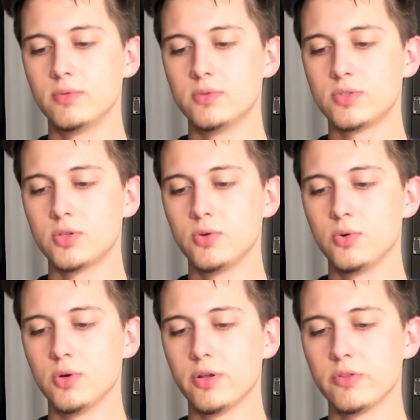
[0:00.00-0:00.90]
So,
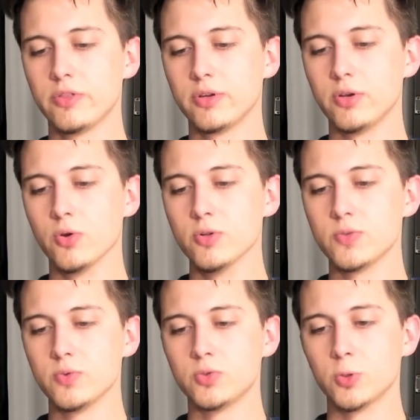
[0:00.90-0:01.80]
another thing I noticed
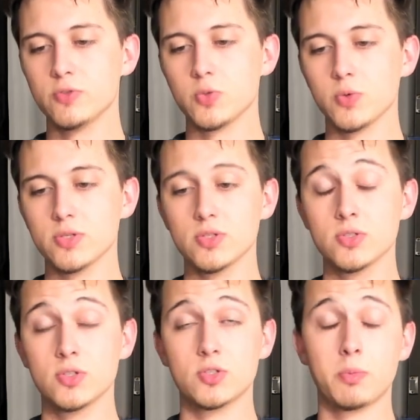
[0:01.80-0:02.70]
with Jehovah's Witnesses
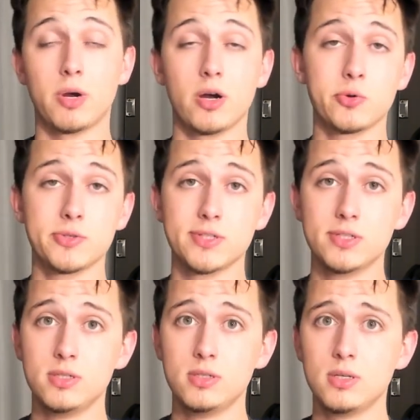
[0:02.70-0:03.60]
is
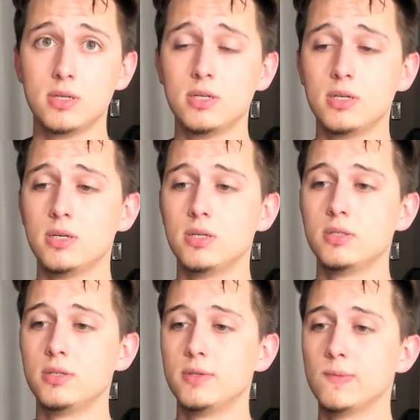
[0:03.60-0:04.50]
hypocrisy
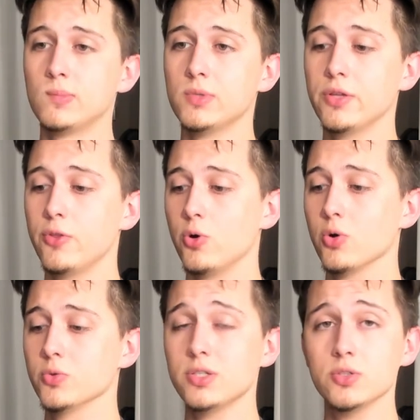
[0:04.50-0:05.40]
in their own
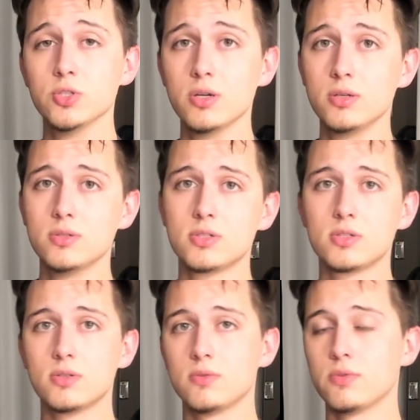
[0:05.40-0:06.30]

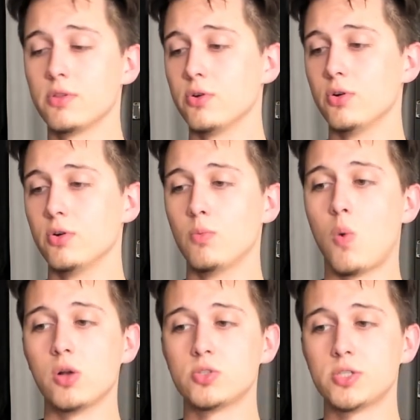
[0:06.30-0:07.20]
teachings. There are
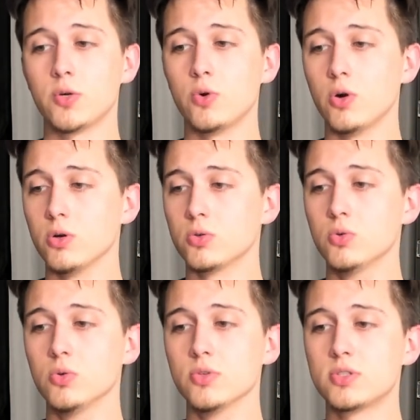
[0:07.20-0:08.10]
Watchtower
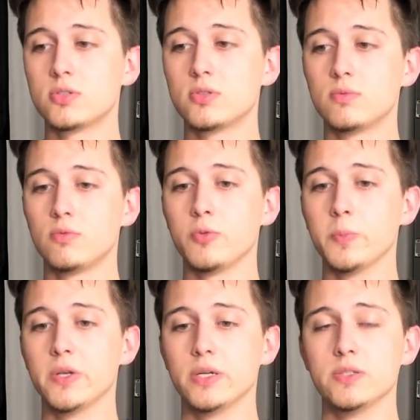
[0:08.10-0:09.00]
articles from the
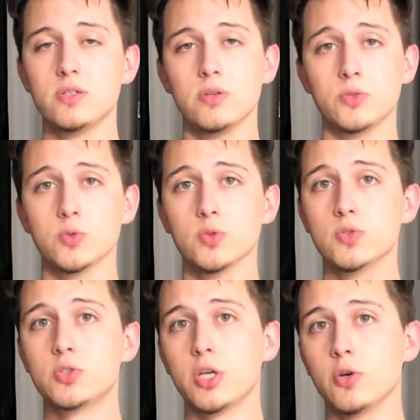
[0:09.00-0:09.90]
1900s
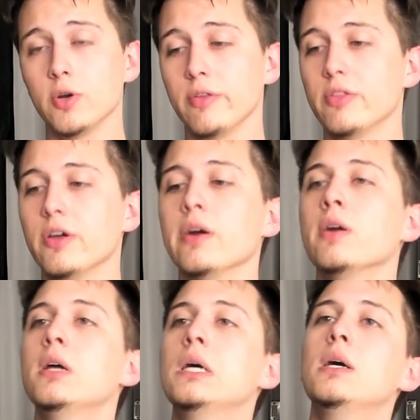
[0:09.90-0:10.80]
sharing that
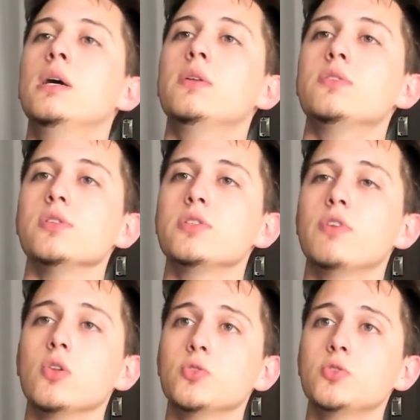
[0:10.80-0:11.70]

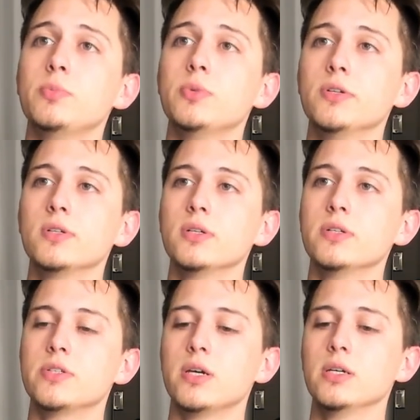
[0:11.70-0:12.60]
disfellowshipping
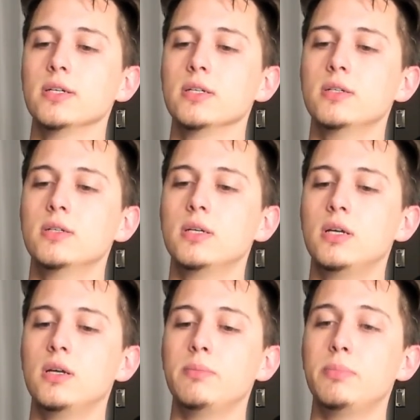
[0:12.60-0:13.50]
is a
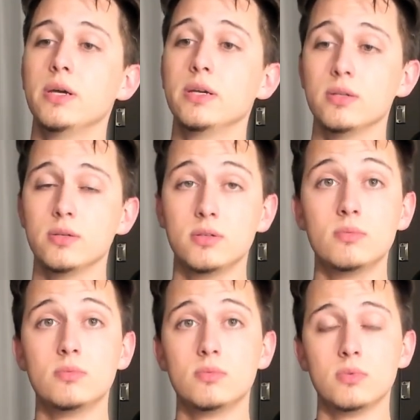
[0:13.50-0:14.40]
pagan
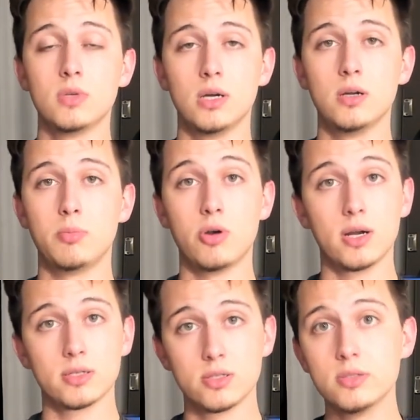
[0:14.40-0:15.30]

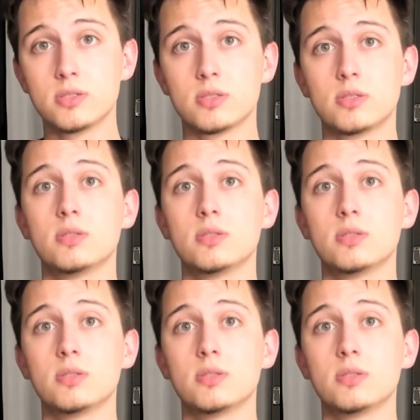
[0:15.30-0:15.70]
practice,